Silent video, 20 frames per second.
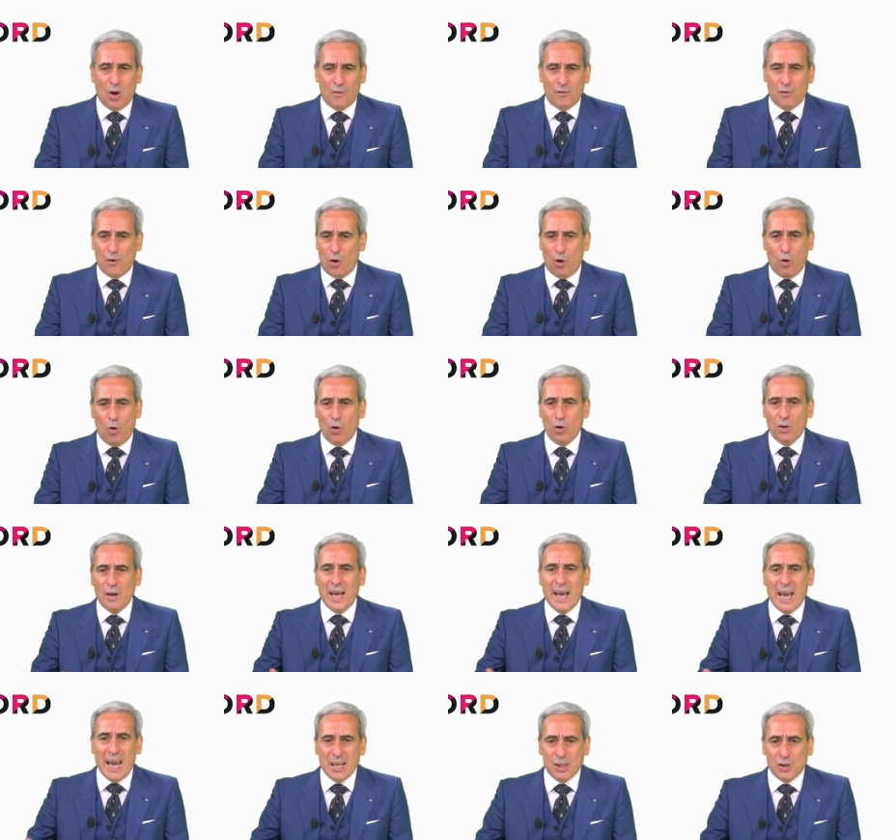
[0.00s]
of all
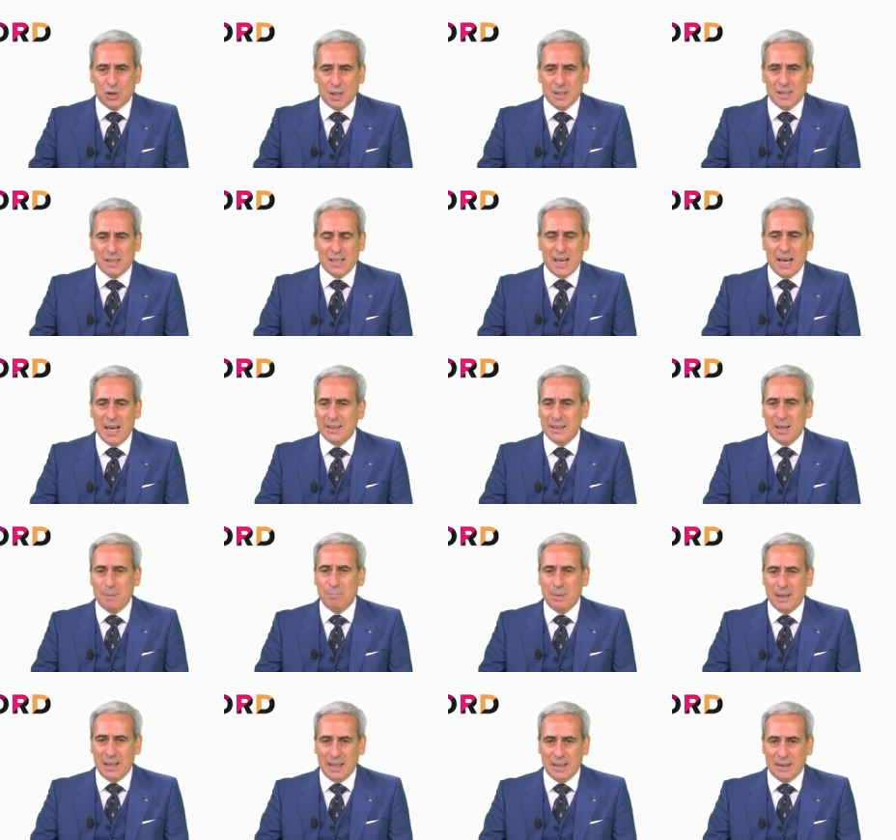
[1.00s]
ages and
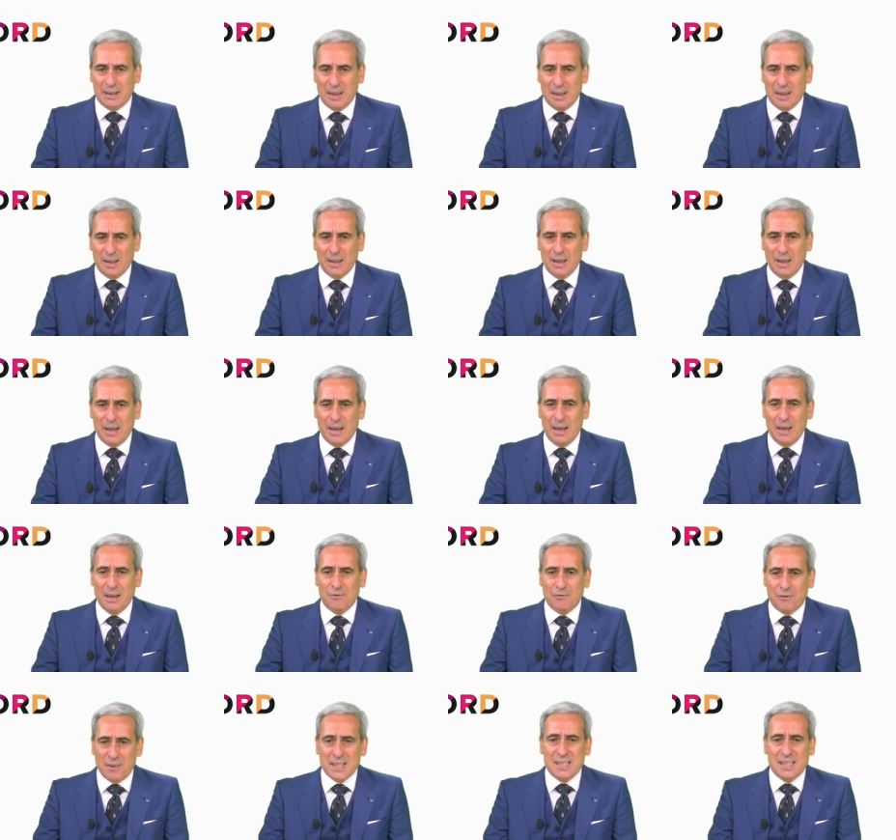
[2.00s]
ability
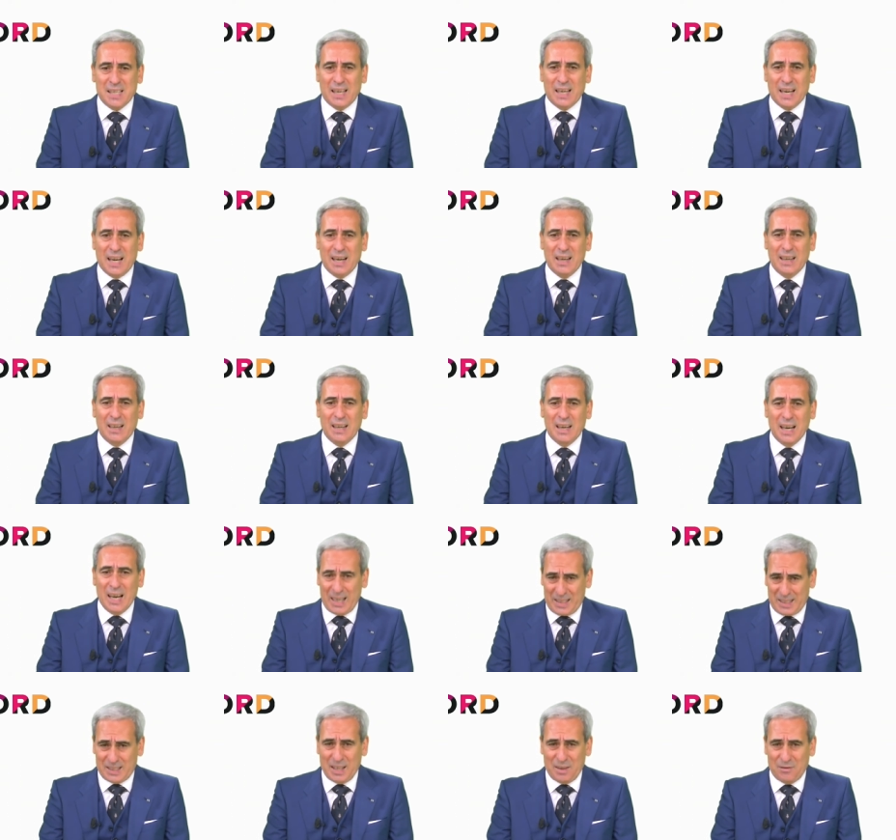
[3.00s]
in physical
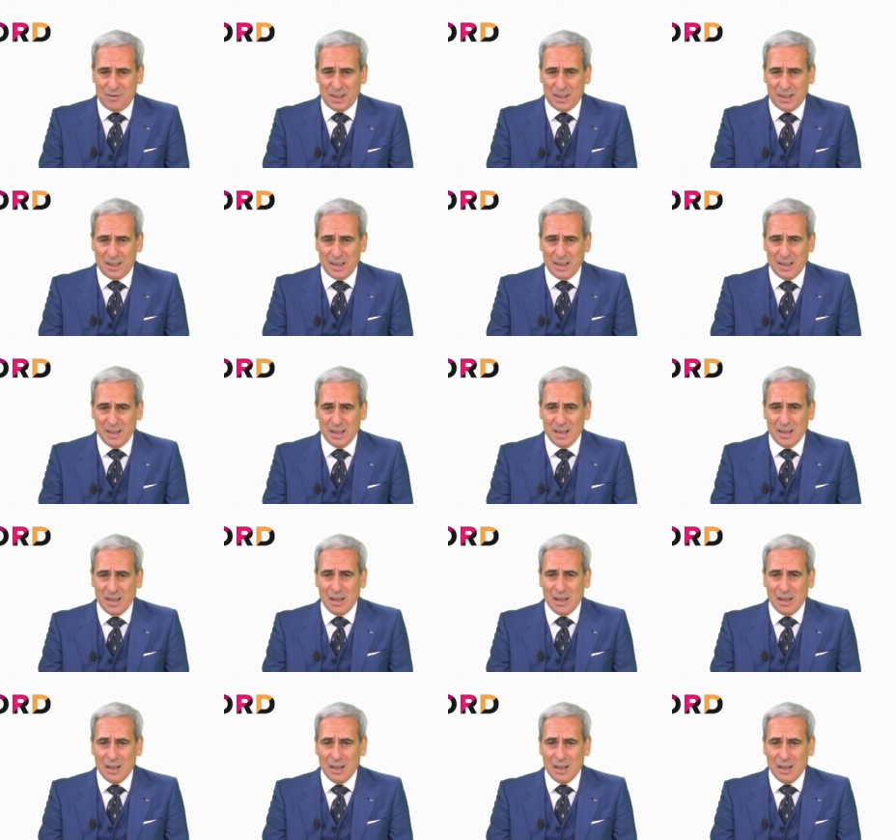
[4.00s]
activity,